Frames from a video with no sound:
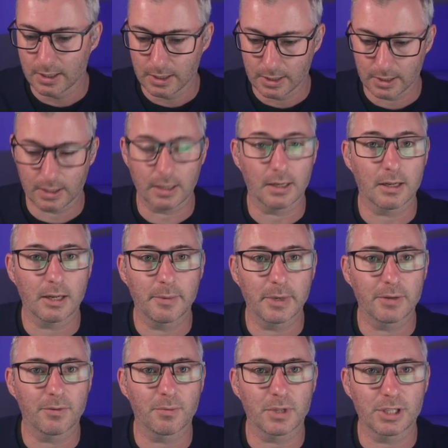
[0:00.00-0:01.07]
Coming in
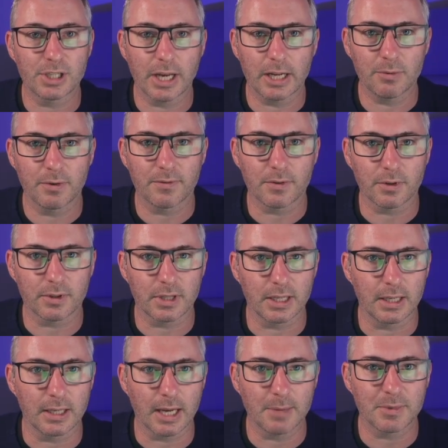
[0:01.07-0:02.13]
from the chat, we've got
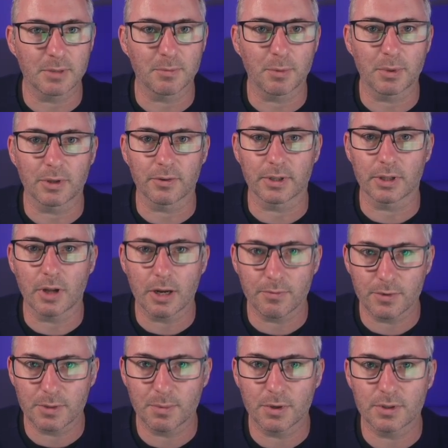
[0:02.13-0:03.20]
the absent papillary light
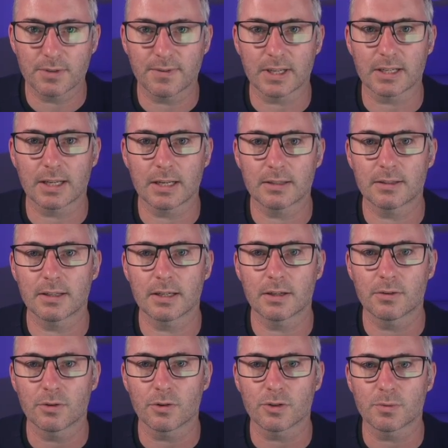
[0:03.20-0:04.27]
response, fantastic.
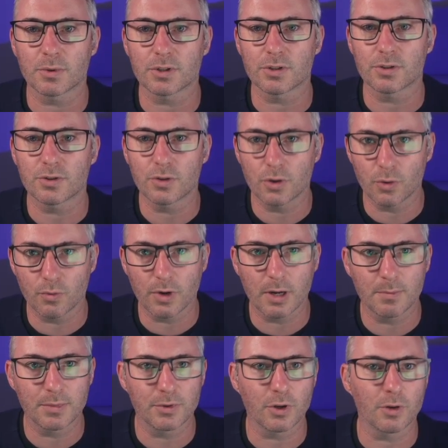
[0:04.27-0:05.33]
No response to sternal
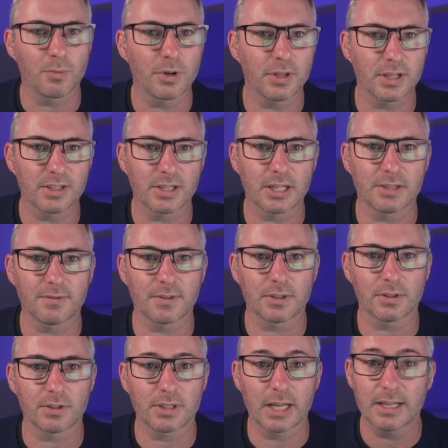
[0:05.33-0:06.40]
rub, no breathing sounds
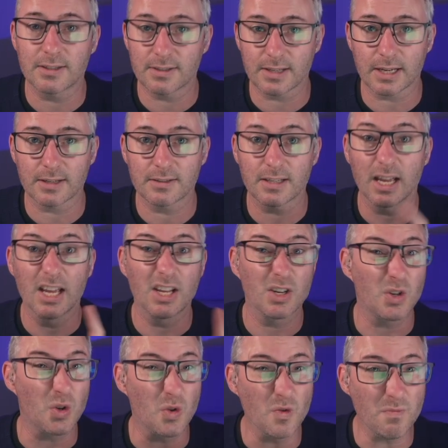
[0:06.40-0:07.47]
for 10 seconds,
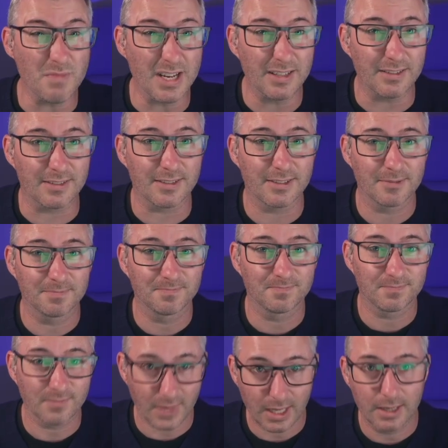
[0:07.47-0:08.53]
2 minutes.
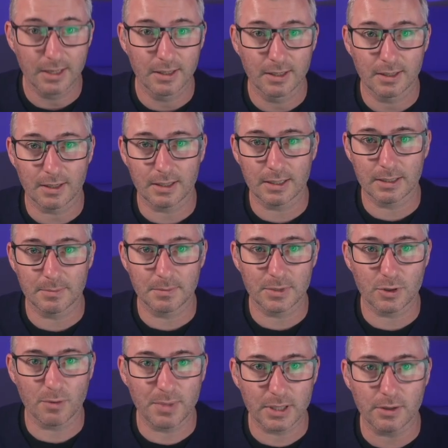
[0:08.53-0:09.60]

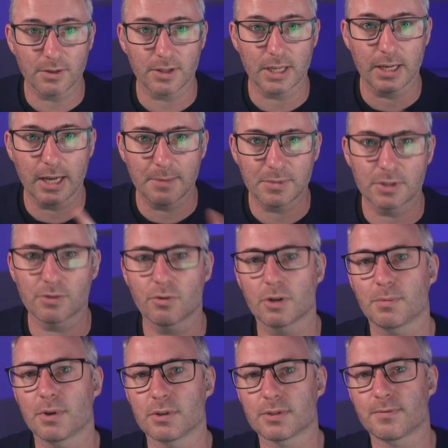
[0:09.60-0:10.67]
So a bit longer there, absent quarter
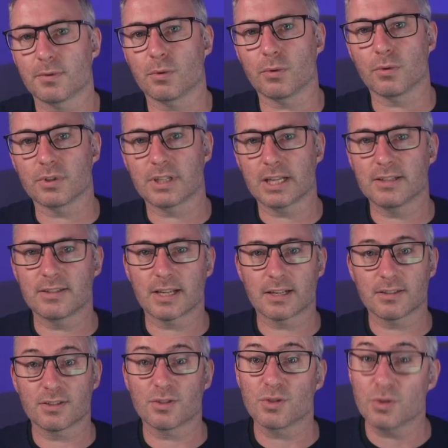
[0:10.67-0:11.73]
pulse for 10
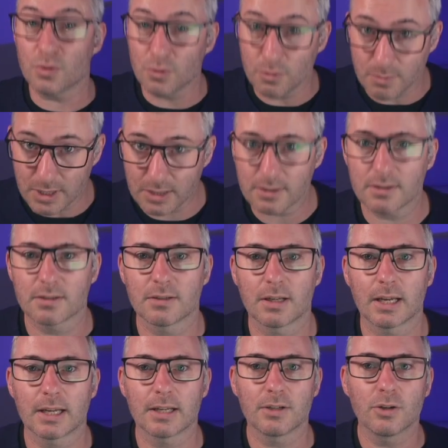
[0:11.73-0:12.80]
seconds, 2 minutes,
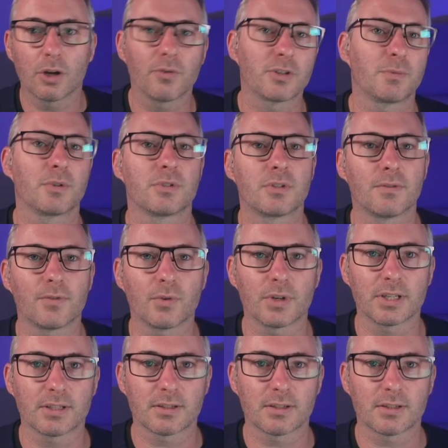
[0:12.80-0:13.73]
no response to voice.